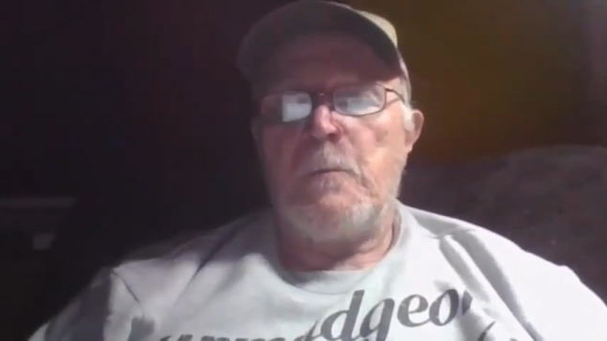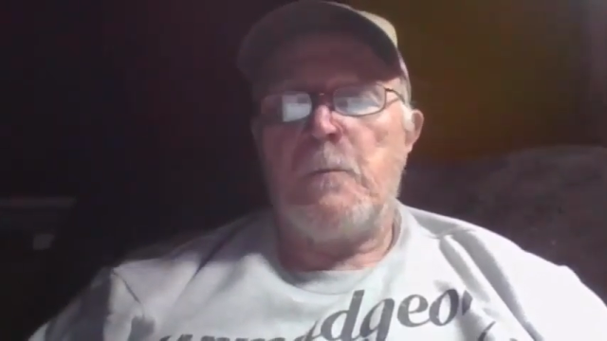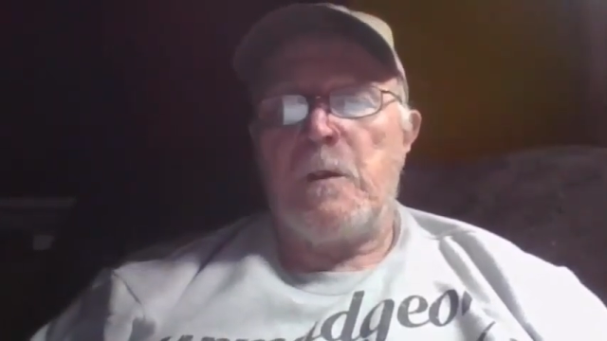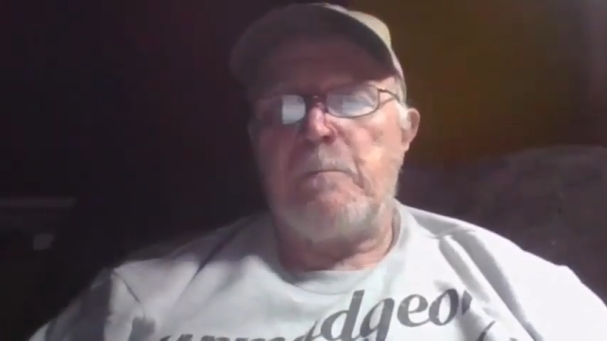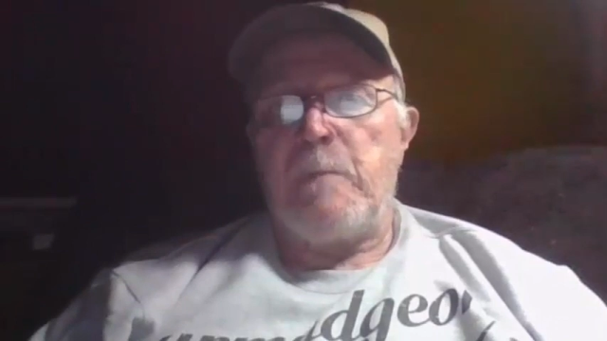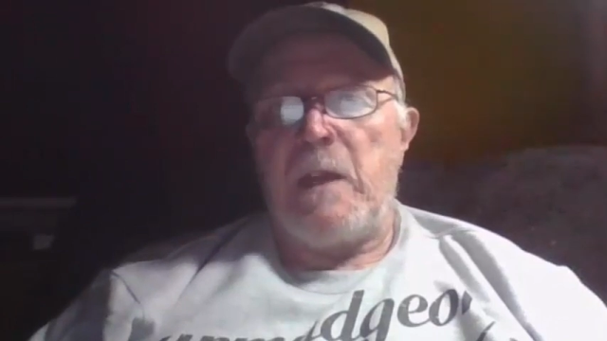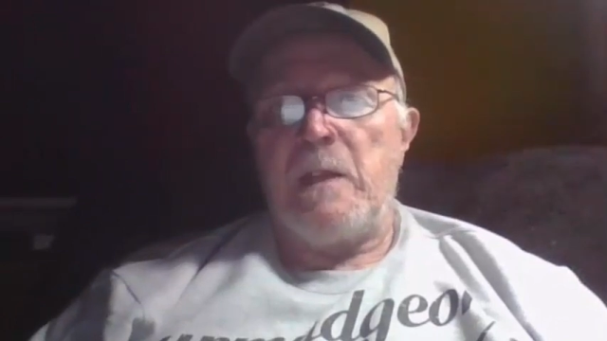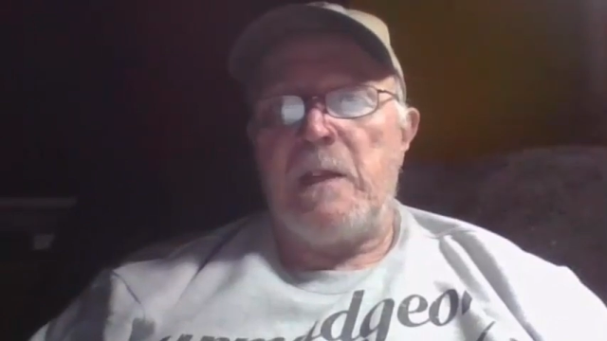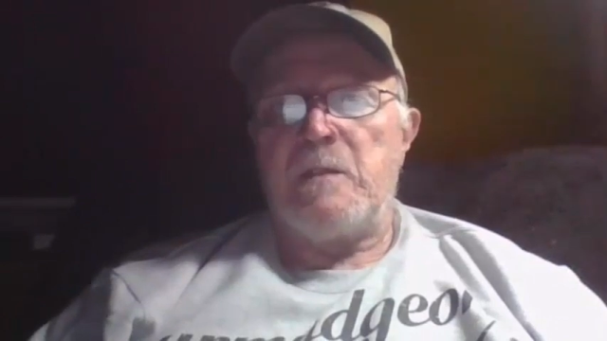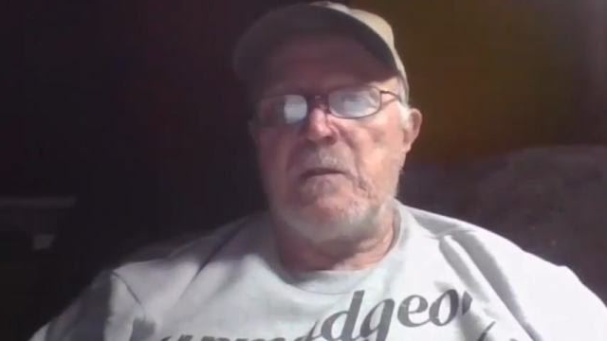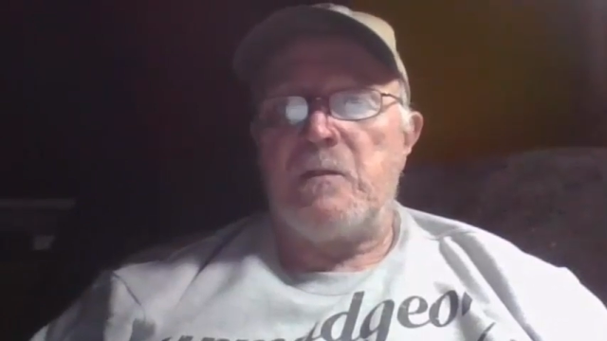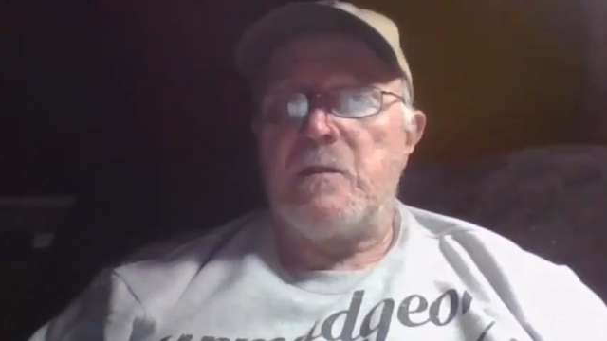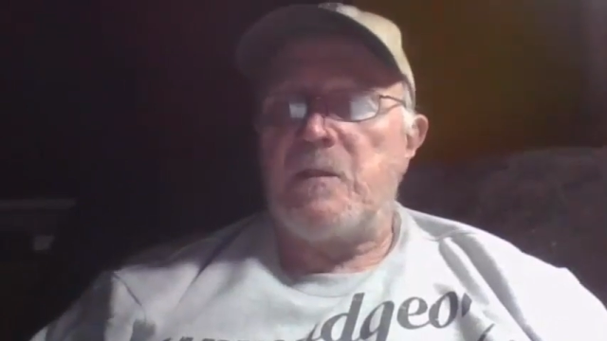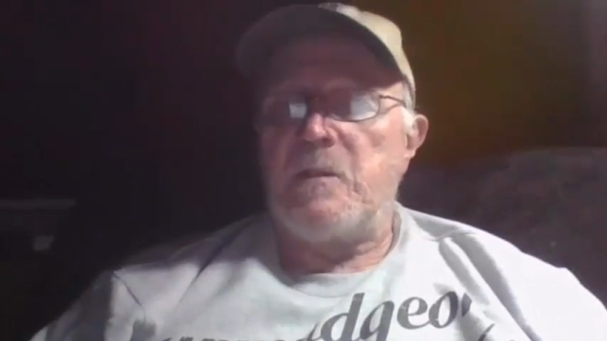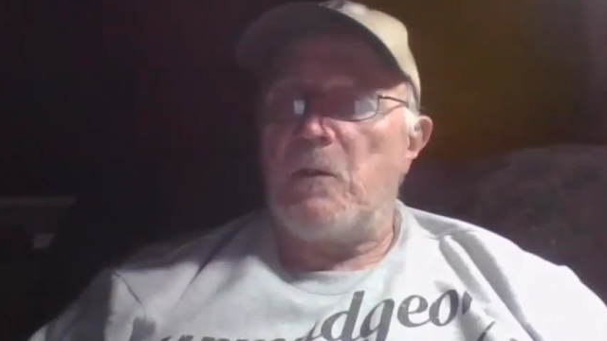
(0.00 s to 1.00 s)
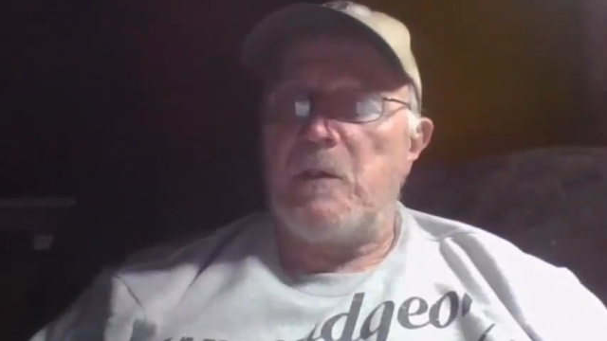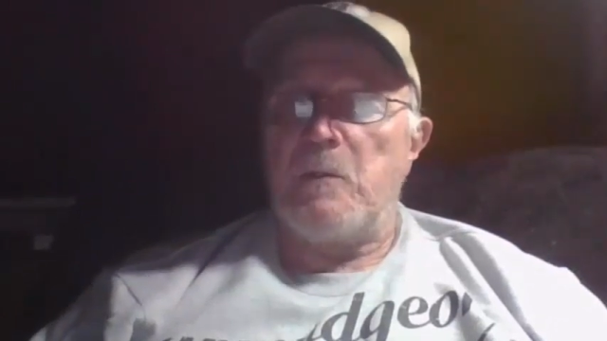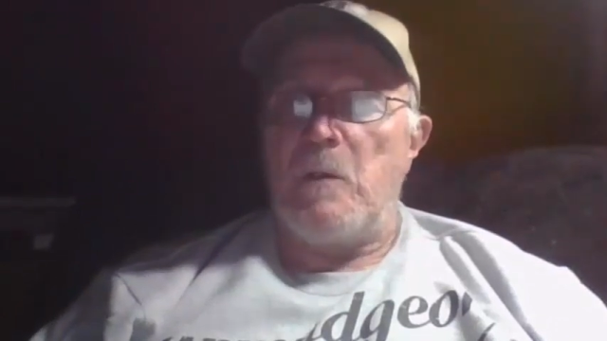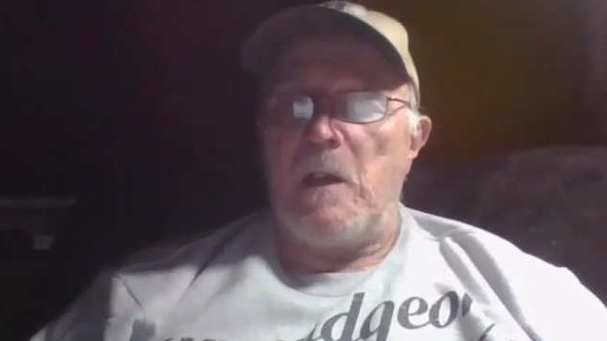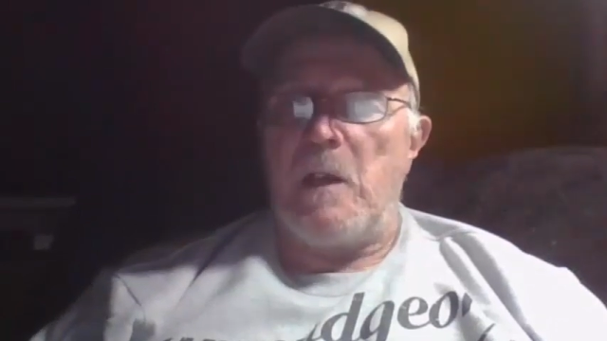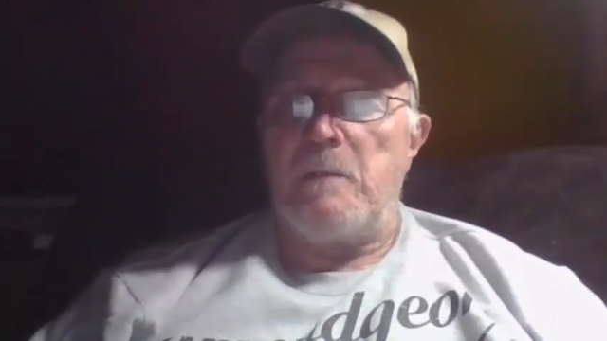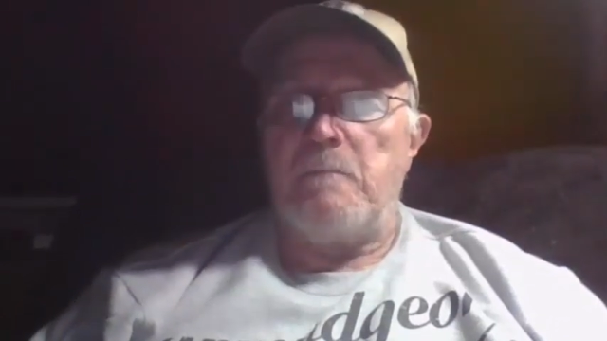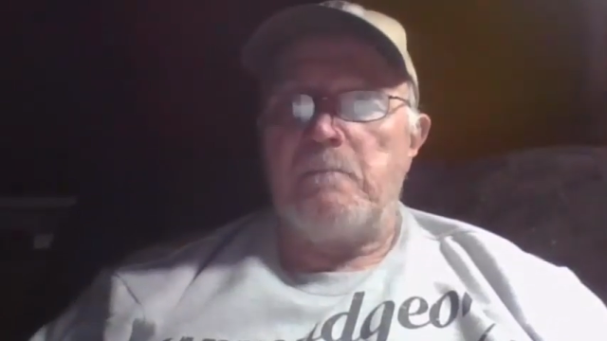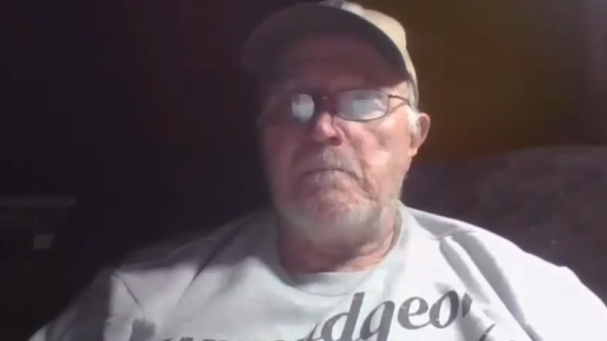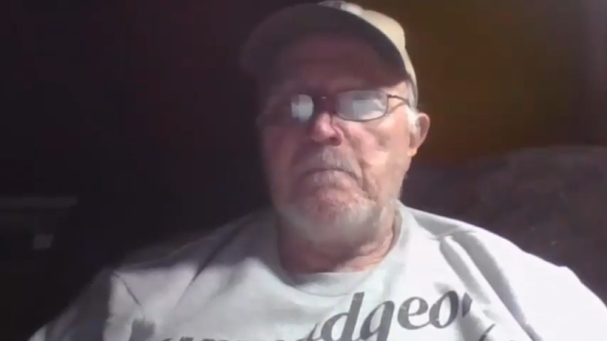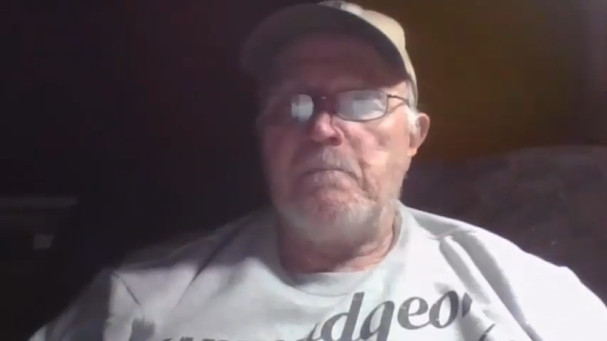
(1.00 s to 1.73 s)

wearing pants that are soaking wet.